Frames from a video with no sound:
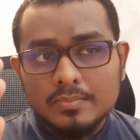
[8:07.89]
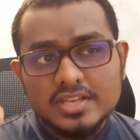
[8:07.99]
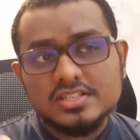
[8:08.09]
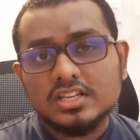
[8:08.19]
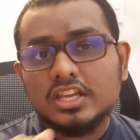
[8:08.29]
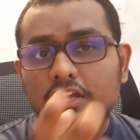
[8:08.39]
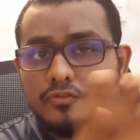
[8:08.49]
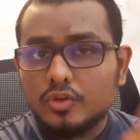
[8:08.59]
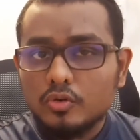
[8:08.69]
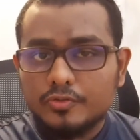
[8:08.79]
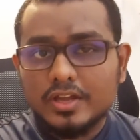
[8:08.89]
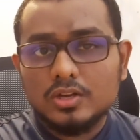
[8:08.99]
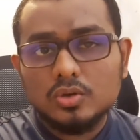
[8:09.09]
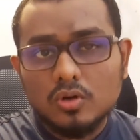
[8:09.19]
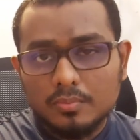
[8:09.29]
Basically, if you
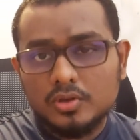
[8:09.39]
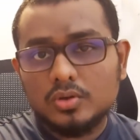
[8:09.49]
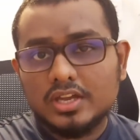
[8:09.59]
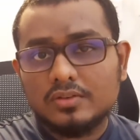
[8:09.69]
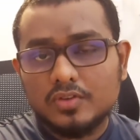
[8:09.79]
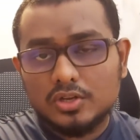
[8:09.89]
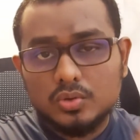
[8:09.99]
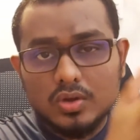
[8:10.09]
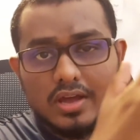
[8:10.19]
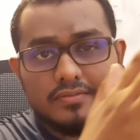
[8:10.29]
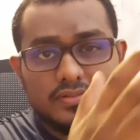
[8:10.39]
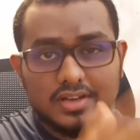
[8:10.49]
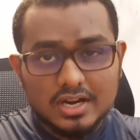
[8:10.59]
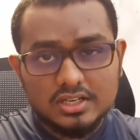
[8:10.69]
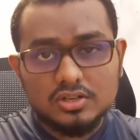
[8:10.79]
fail to communicate what you
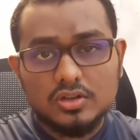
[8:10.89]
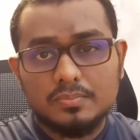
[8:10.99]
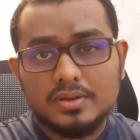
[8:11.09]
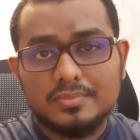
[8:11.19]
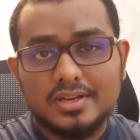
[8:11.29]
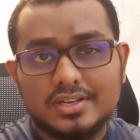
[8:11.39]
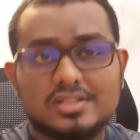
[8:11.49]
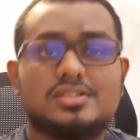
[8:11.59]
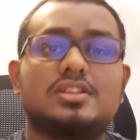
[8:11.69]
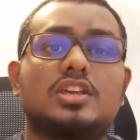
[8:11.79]
have done in your implementation,